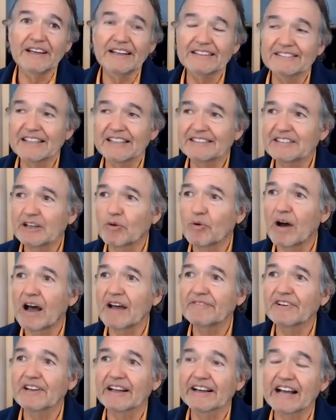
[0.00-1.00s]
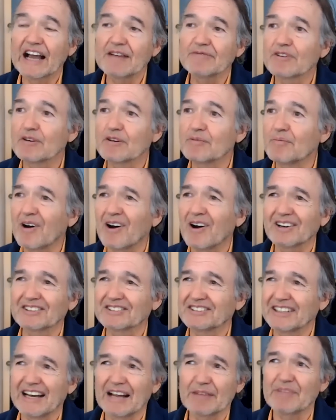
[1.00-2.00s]
they say, Well, I feel like I'm from Mars
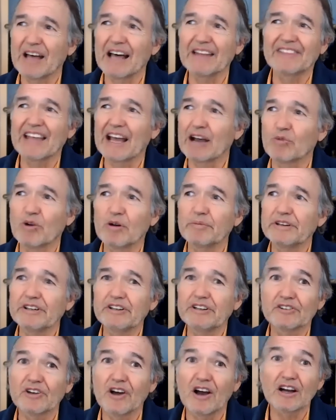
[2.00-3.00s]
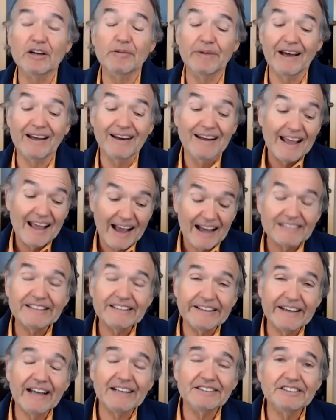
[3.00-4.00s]
and I'm not that woman you talk about. I say,
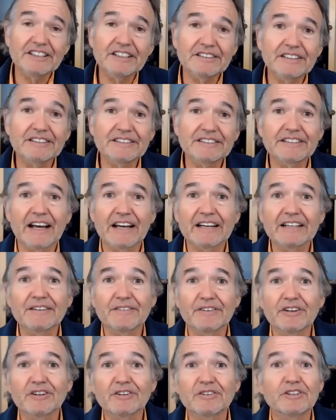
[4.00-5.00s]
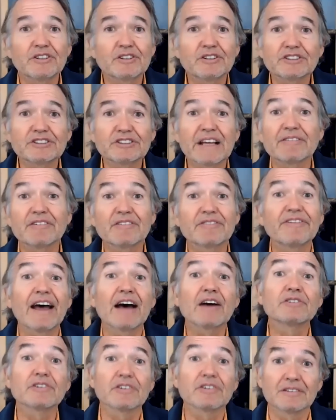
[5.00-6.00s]
Yeah, she's inside of you. You just haven't
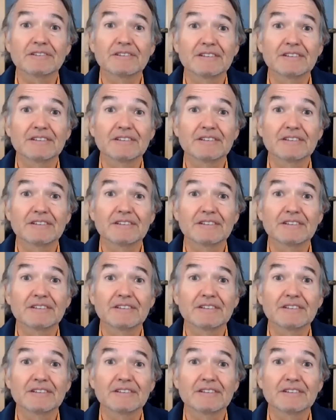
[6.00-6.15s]
found her.